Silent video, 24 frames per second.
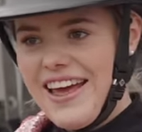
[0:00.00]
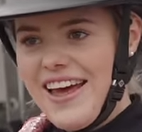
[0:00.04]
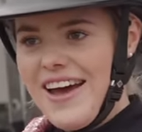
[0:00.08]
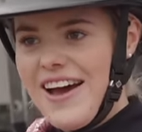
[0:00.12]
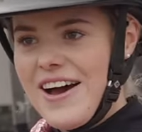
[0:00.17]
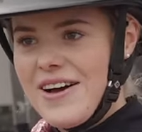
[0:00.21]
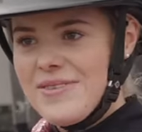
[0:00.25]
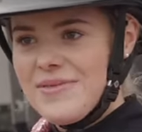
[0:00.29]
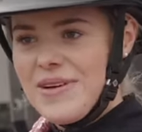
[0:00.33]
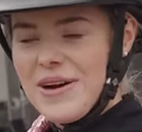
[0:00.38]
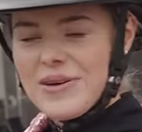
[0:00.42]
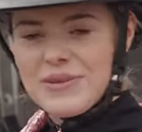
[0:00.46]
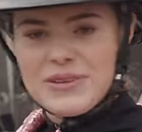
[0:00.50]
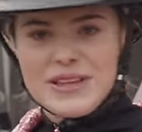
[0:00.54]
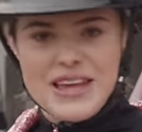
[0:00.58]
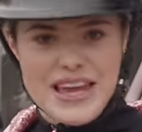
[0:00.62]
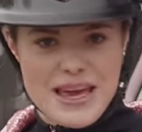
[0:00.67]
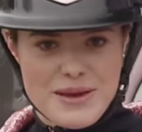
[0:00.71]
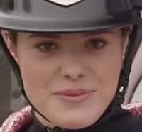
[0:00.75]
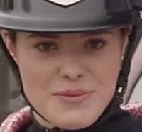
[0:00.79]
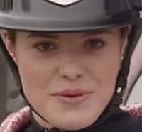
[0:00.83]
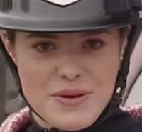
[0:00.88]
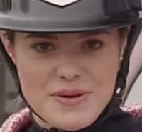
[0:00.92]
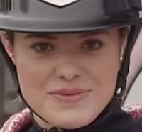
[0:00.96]
Um, I will
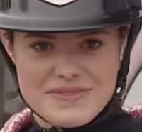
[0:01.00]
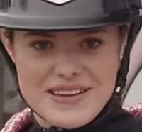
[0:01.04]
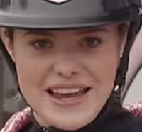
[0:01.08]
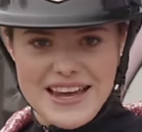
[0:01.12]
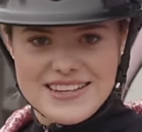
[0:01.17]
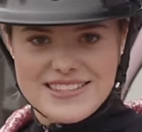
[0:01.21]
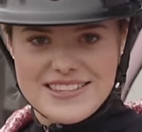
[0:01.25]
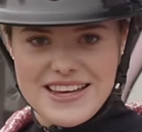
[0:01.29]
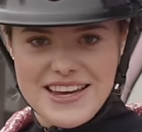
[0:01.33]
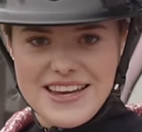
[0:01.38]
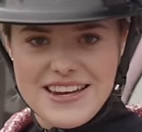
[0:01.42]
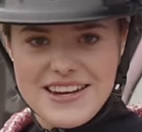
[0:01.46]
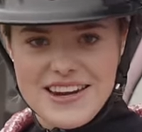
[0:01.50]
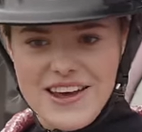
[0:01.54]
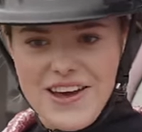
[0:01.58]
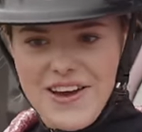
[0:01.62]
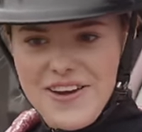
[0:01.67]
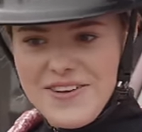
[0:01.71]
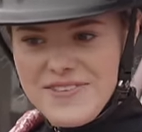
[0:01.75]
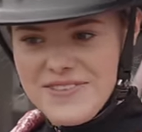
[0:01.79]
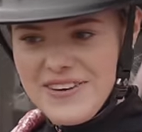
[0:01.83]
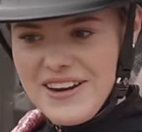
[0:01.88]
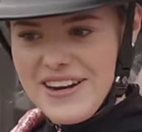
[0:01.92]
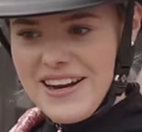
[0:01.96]
keep you updated.
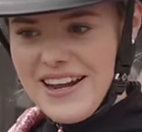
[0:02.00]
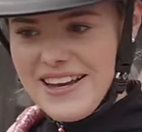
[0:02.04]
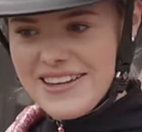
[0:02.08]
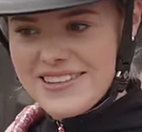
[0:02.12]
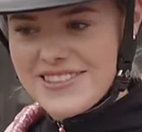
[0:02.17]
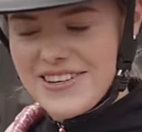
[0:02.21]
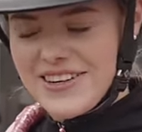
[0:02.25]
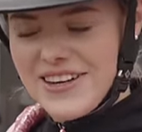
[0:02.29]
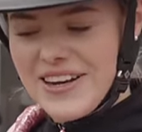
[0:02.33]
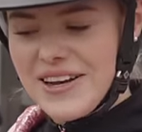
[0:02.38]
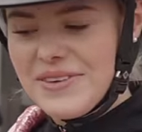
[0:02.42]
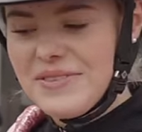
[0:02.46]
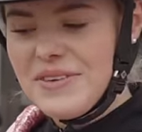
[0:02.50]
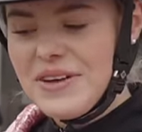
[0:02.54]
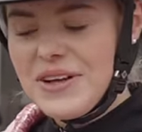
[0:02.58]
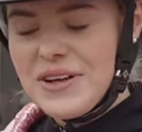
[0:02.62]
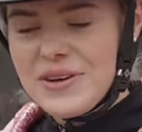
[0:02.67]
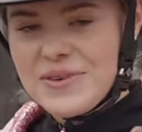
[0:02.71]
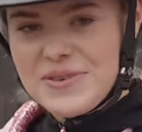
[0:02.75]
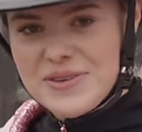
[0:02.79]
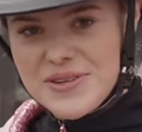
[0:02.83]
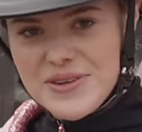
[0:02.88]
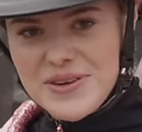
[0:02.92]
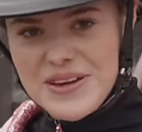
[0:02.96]
Hopefully next time
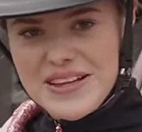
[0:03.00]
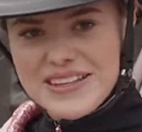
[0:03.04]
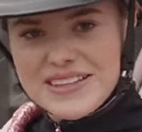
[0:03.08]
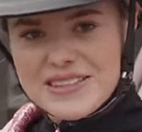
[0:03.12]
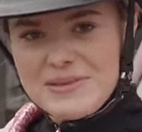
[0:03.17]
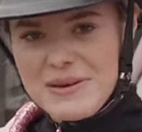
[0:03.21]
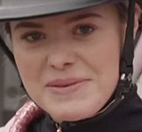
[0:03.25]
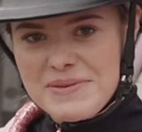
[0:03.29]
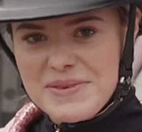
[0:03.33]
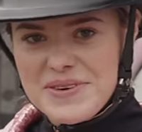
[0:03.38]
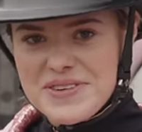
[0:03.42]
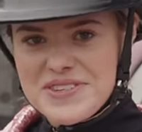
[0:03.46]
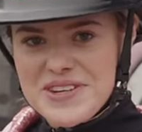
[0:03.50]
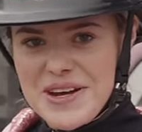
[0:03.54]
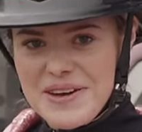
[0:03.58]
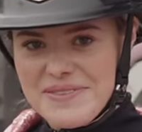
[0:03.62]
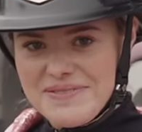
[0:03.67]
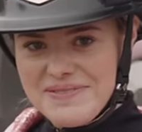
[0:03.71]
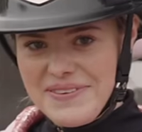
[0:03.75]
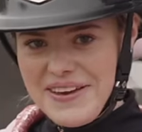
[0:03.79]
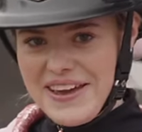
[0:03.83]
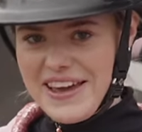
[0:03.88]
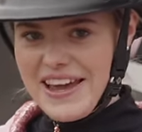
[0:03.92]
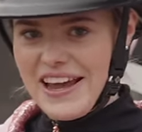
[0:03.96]
we're doing a little bit more
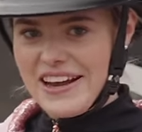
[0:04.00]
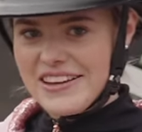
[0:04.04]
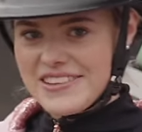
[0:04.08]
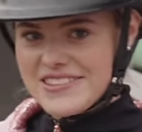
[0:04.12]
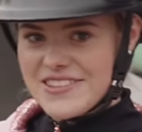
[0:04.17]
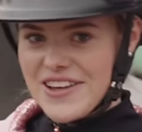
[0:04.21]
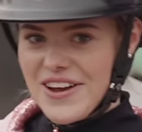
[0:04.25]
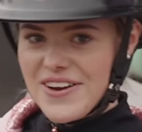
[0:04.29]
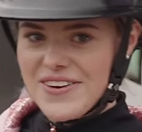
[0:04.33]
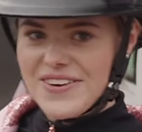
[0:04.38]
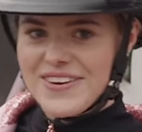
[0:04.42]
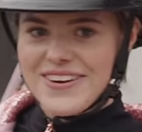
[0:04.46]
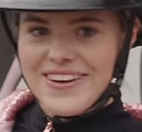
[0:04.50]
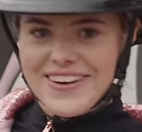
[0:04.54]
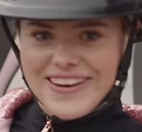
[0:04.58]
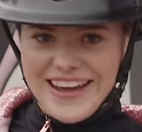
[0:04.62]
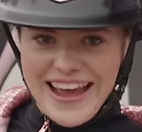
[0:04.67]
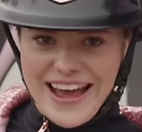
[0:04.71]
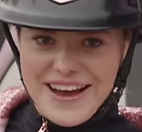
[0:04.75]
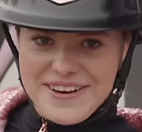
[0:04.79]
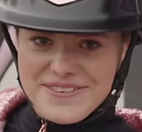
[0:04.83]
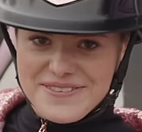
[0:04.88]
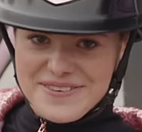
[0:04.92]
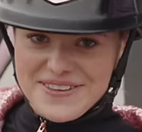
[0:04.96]
jumping, so look
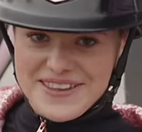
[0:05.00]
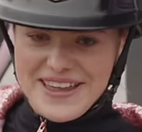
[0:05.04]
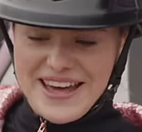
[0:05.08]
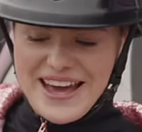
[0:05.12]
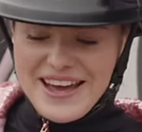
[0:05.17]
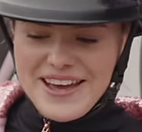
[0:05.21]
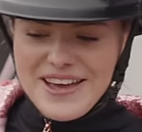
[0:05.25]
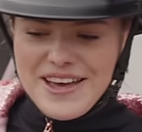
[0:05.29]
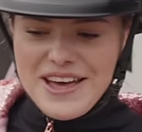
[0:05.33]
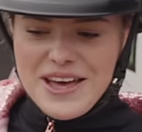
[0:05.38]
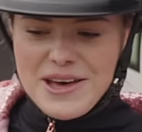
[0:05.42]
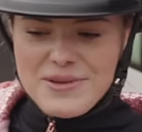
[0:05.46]
out for that.